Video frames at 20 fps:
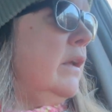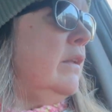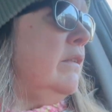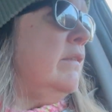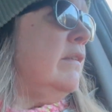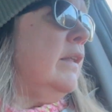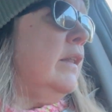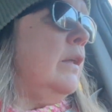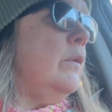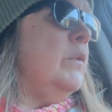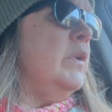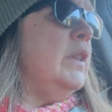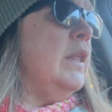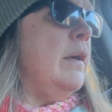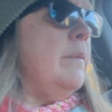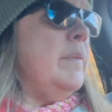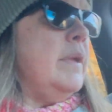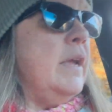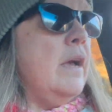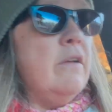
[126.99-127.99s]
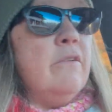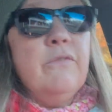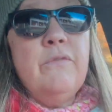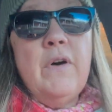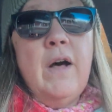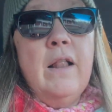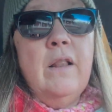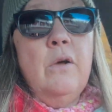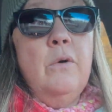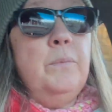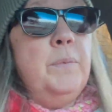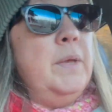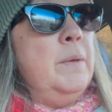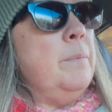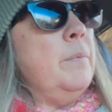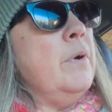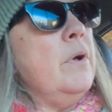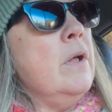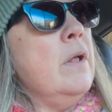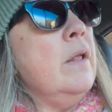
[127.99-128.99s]
until it would let me unfollow
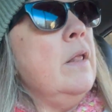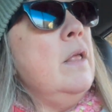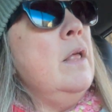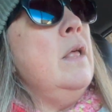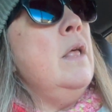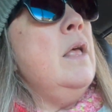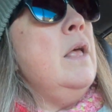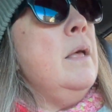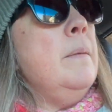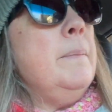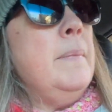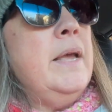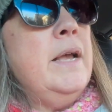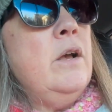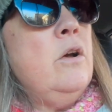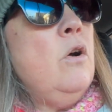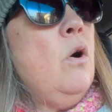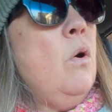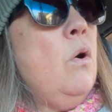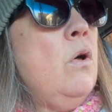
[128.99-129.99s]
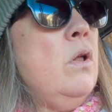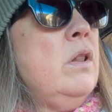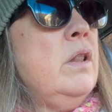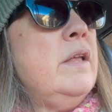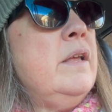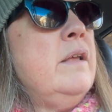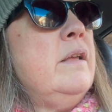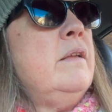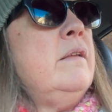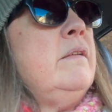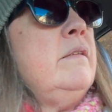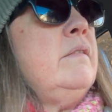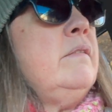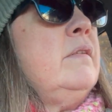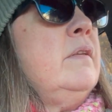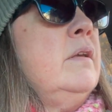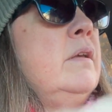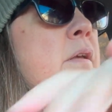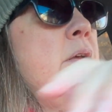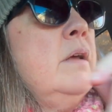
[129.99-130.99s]
people. My goal
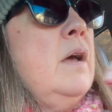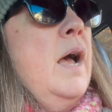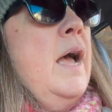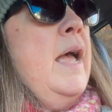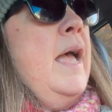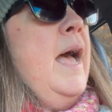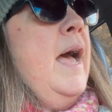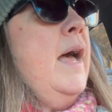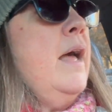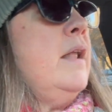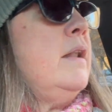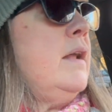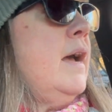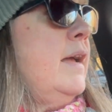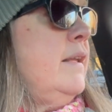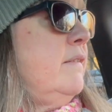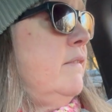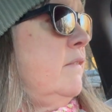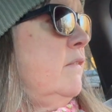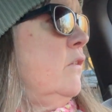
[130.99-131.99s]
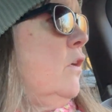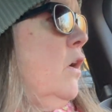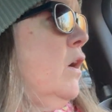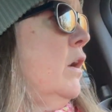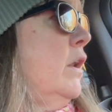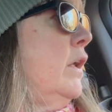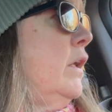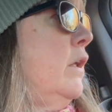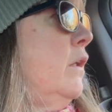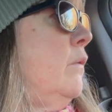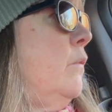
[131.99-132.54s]
is, I started